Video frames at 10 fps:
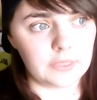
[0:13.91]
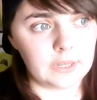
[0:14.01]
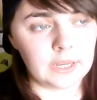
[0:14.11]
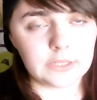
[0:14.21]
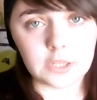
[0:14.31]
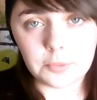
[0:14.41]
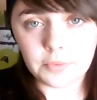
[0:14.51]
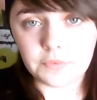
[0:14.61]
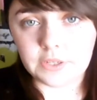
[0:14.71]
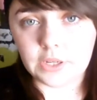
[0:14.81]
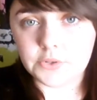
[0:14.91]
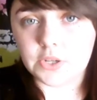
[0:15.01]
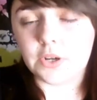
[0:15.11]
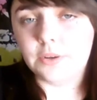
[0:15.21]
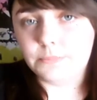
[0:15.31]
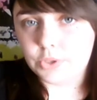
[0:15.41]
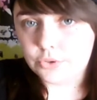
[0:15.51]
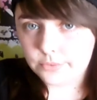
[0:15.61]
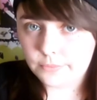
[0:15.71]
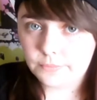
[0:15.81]
The next couple of videos are going to be
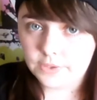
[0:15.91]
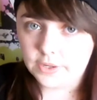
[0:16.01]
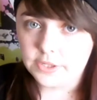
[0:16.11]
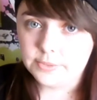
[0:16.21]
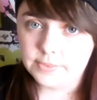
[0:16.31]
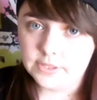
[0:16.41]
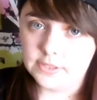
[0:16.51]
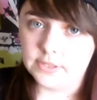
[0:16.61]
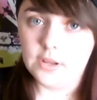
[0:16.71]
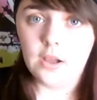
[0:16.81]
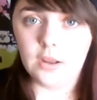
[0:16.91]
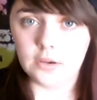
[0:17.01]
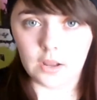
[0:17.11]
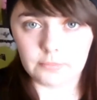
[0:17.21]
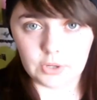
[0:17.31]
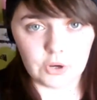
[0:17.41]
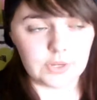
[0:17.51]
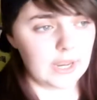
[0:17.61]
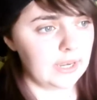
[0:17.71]
drawing videos because I can't upload